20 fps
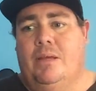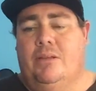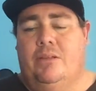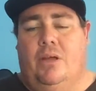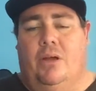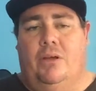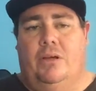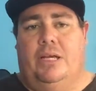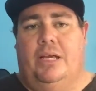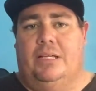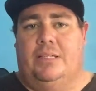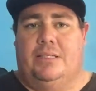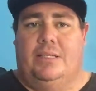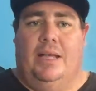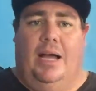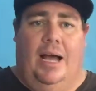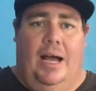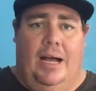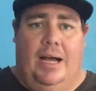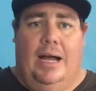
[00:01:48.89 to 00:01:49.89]
don't
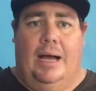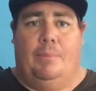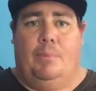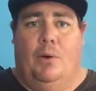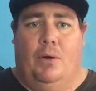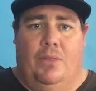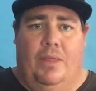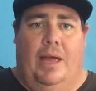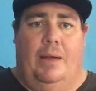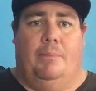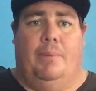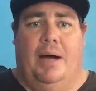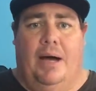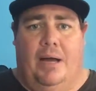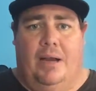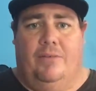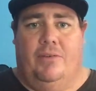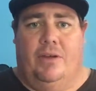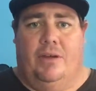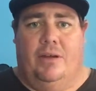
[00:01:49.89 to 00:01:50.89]
get hung up on that
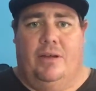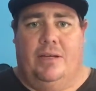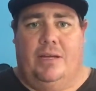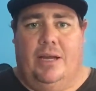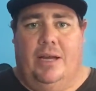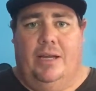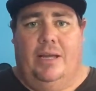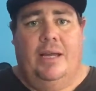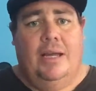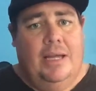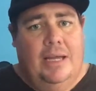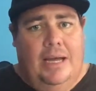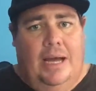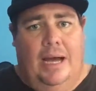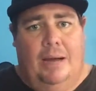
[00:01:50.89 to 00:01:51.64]
part of it, okay?